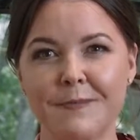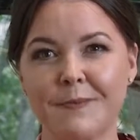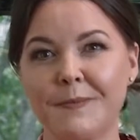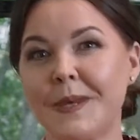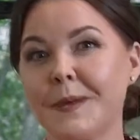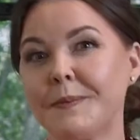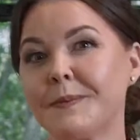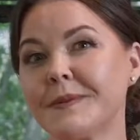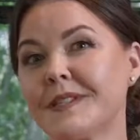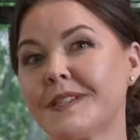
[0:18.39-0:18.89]

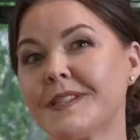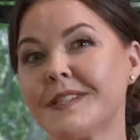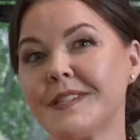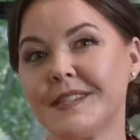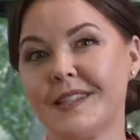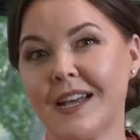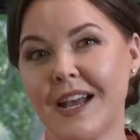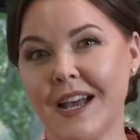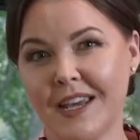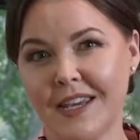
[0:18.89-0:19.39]
people's
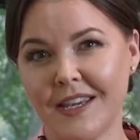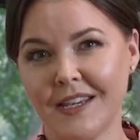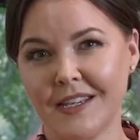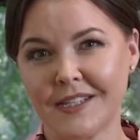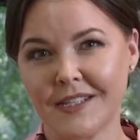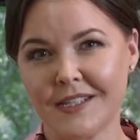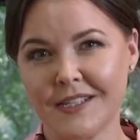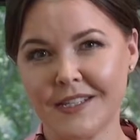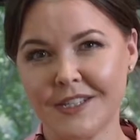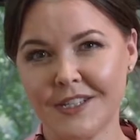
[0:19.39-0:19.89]

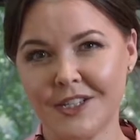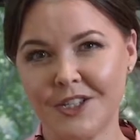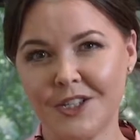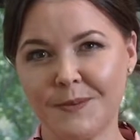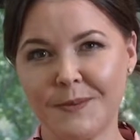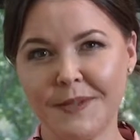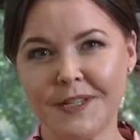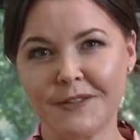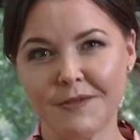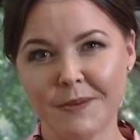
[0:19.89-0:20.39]
desires
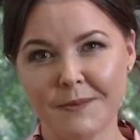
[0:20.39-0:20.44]
to be